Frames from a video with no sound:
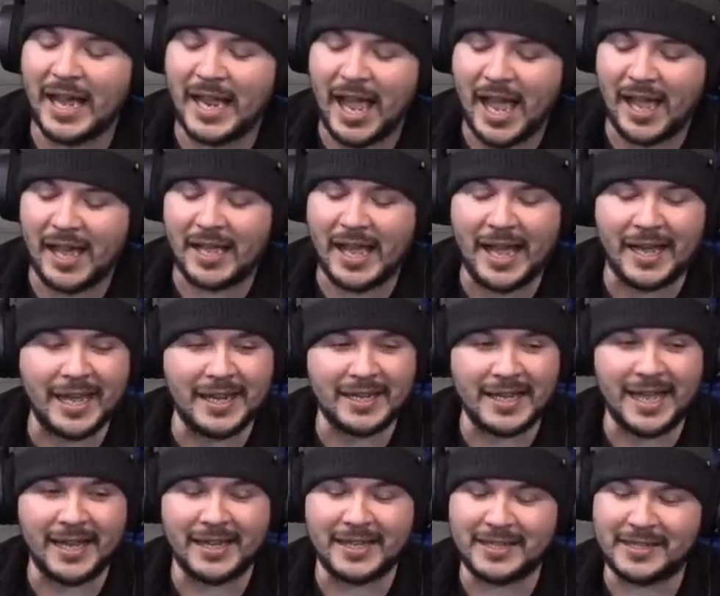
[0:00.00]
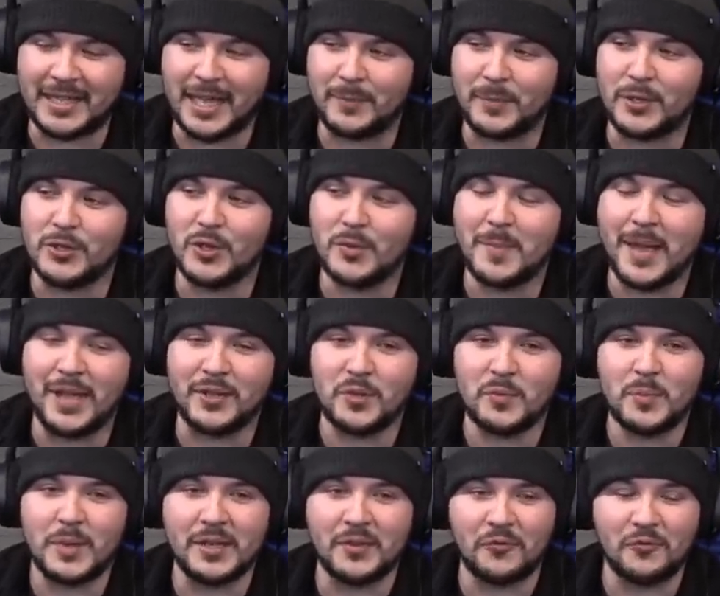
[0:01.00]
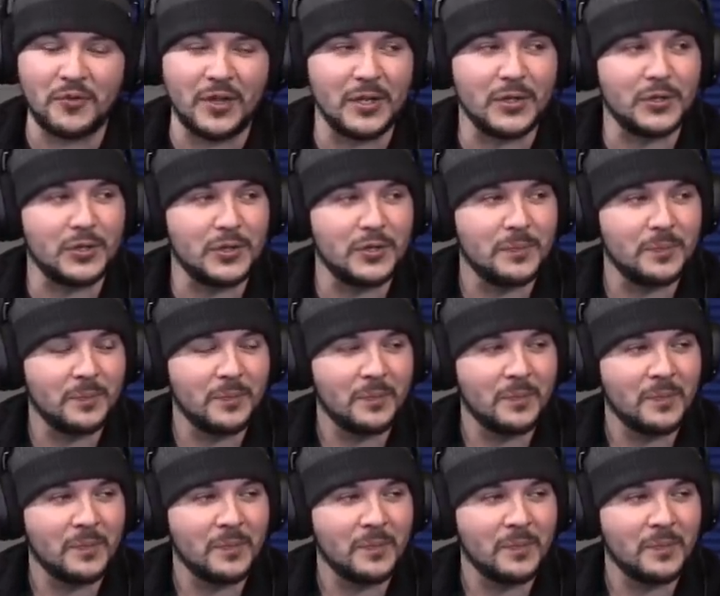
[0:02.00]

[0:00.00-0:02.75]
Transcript: I, ha- I gotta I gotta stop. Could you imagine being a fish,